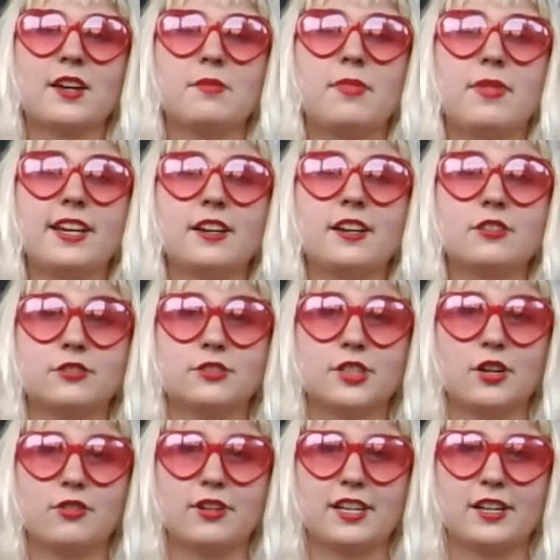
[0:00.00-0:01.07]
My Uncle
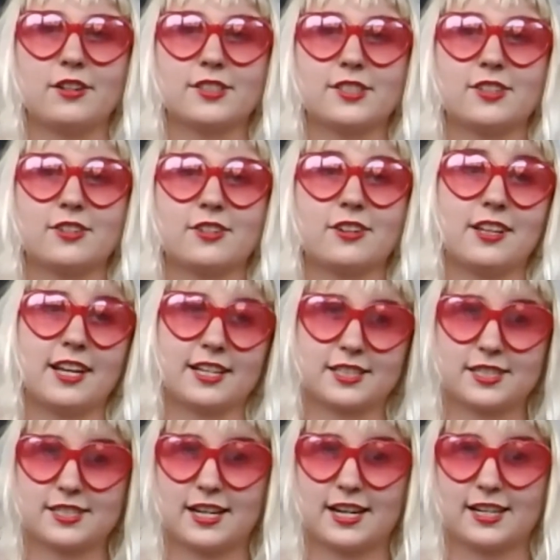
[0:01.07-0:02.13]
Tony also
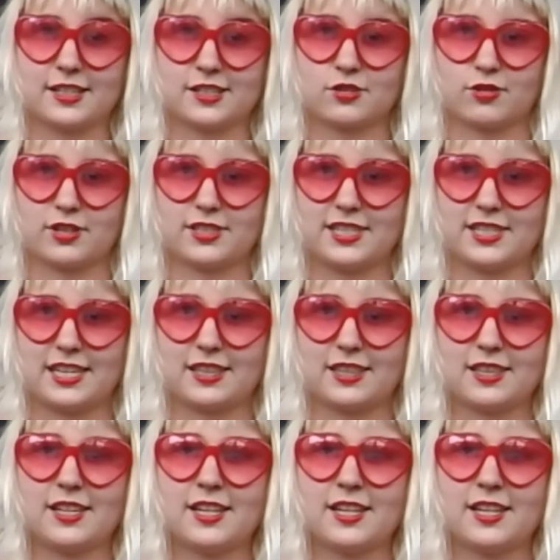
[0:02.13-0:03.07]
collects dinosaur teeth